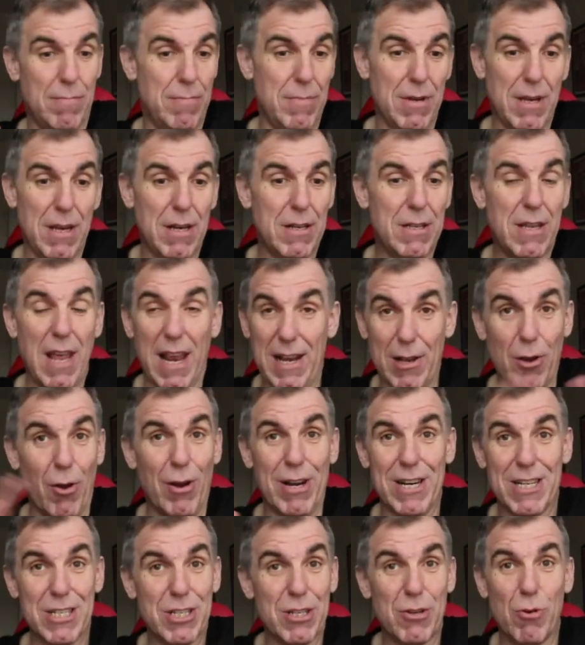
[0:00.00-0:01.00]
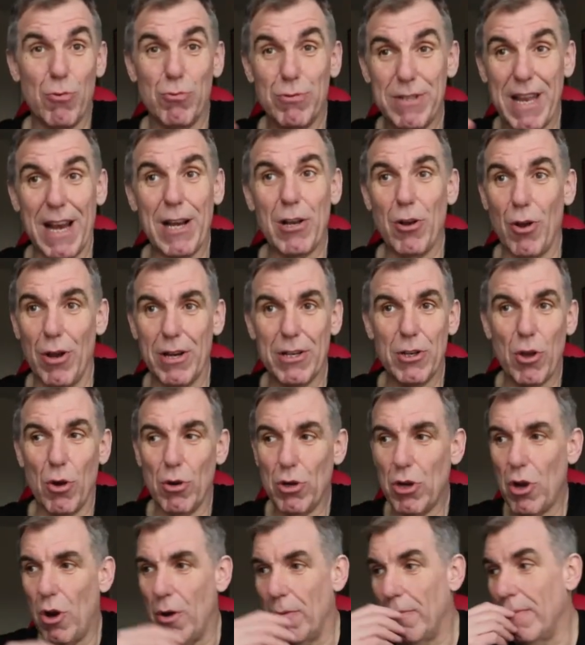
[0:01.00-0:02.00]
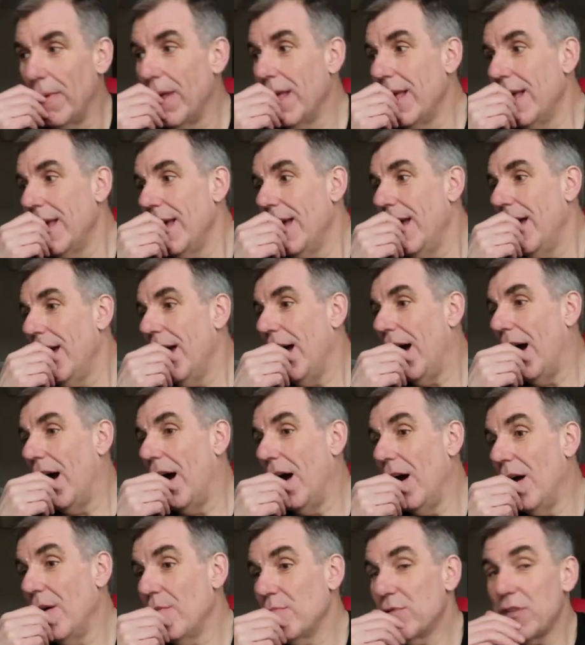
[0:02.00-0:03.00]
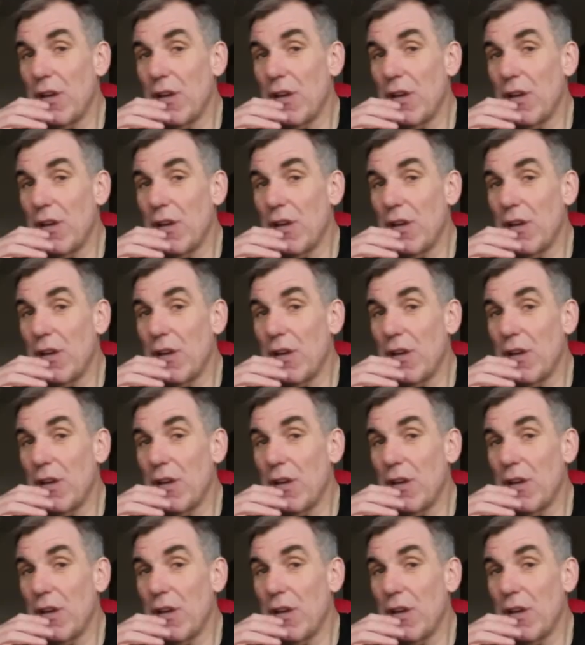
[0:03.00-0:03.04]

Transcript: Deadline. It's called deadline.com.